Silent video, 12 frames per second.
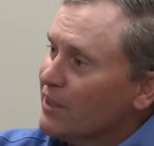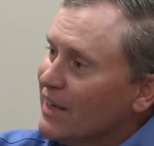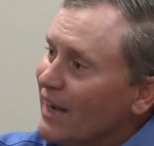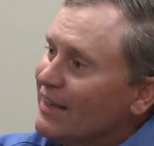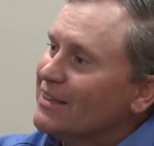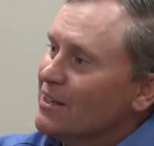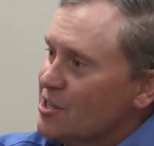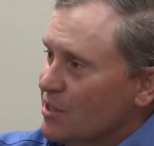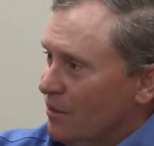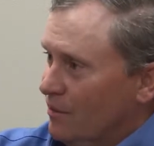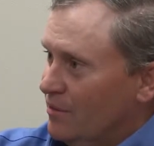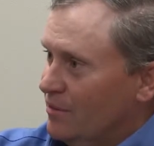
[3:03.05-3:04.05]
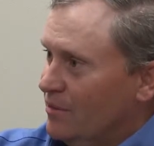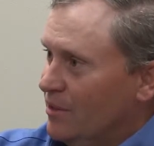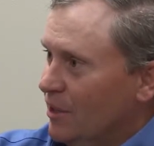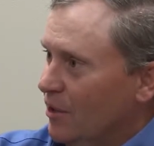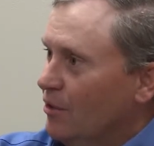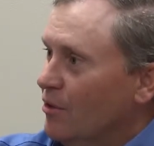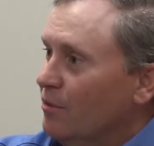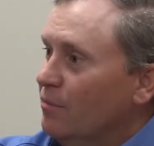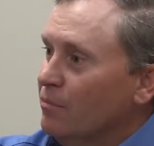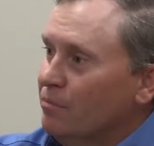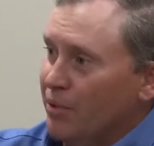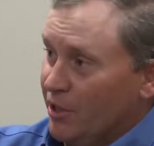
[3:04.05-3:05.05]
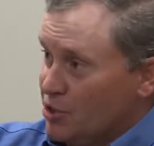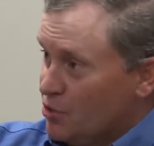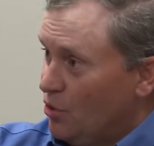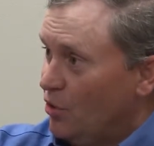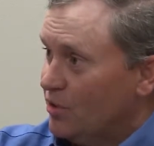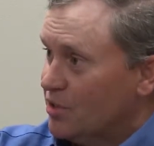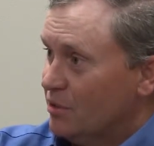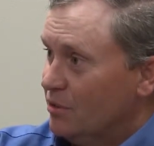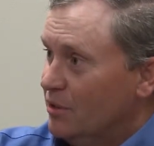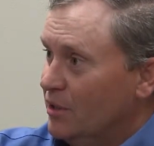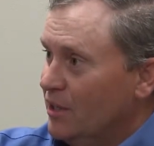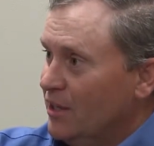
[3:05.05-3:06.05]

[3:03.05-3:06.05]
a dietitian into the picture also.